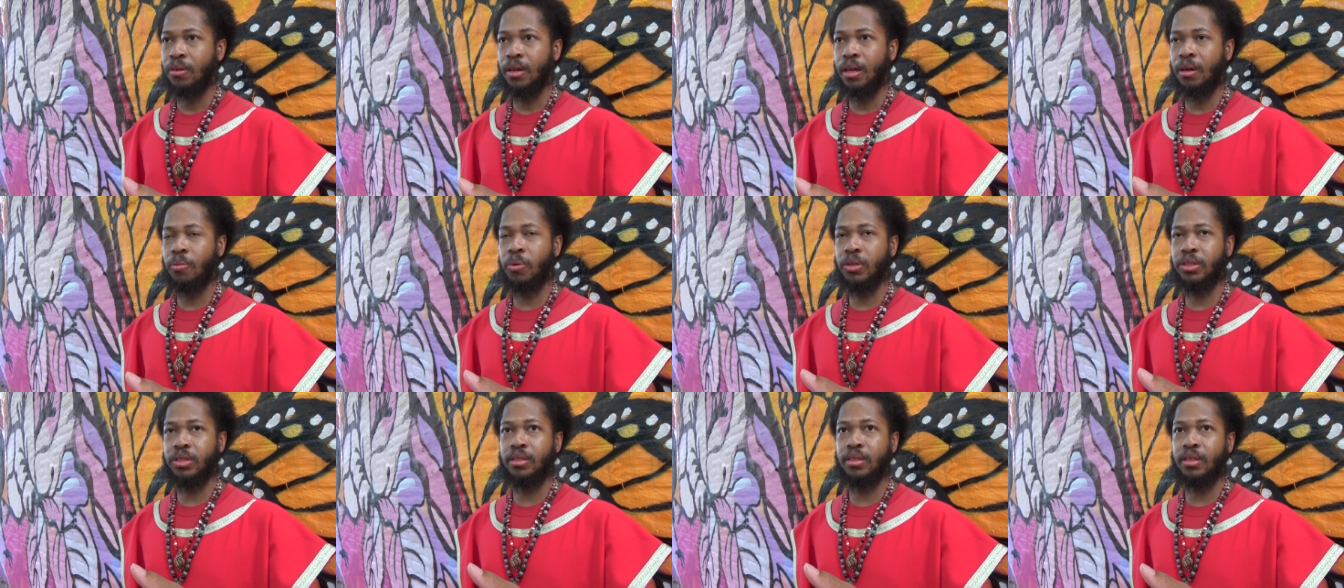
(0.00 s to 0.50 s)
it
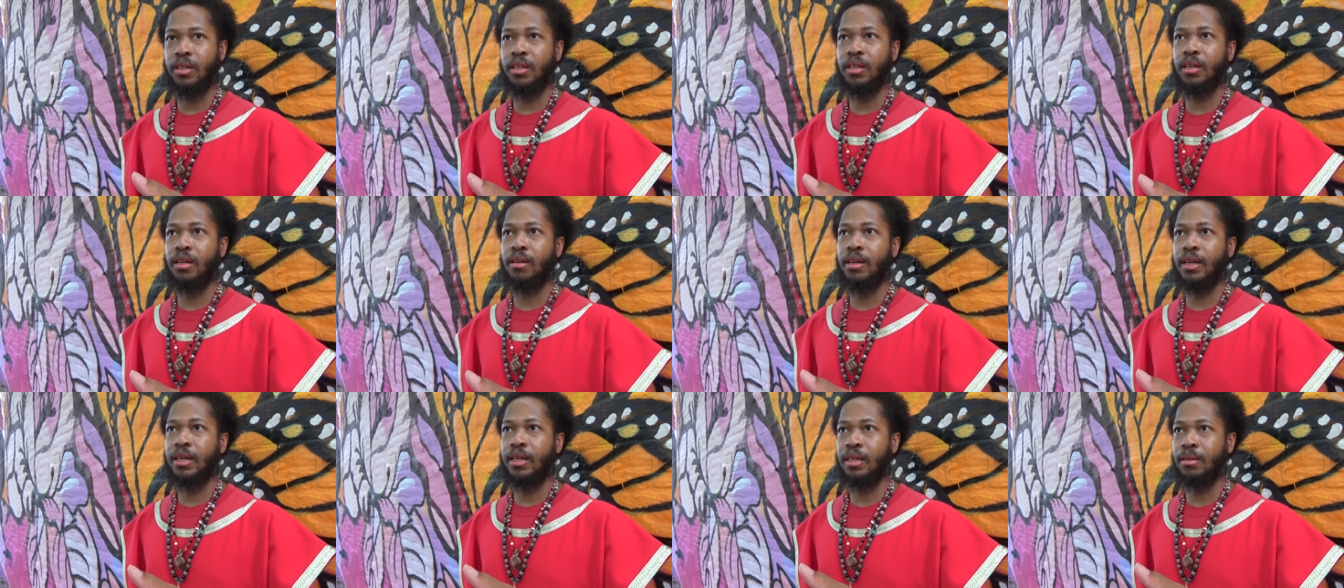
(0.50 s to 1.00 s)
was another
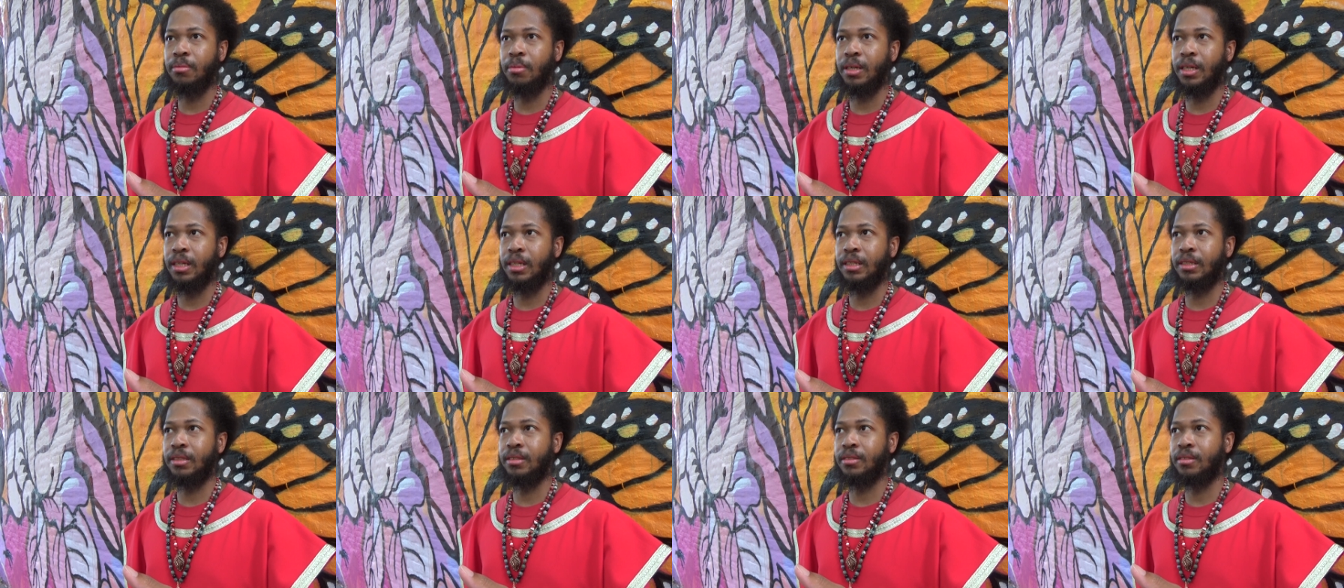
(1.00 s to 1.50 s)
lame
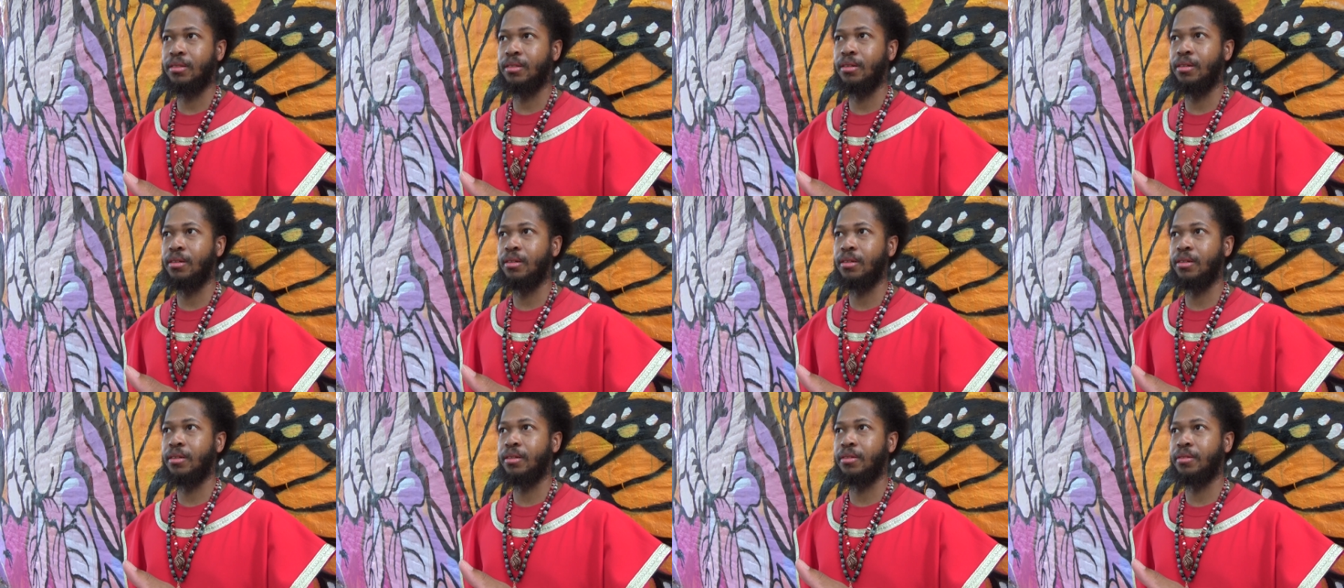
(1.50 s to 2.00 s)
ass.
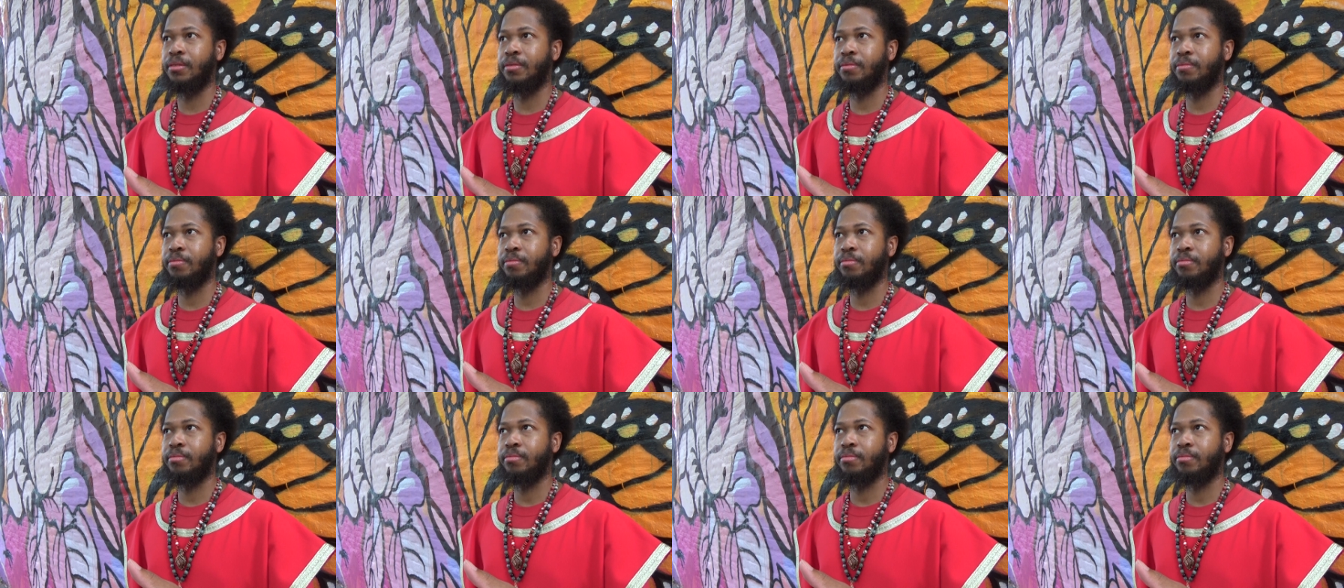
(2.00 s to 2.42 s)
Uh,